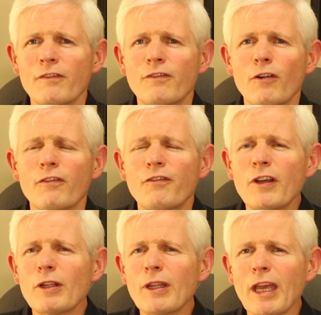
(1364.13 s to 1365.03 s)

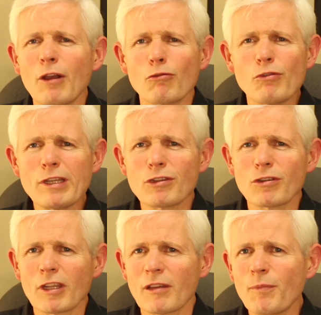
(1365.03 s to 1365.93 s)
fulfilling,
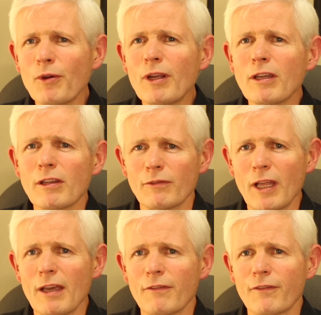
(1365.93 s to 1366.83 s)
rich experience of
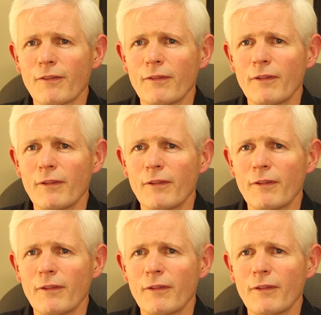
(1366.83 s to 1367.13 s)
life,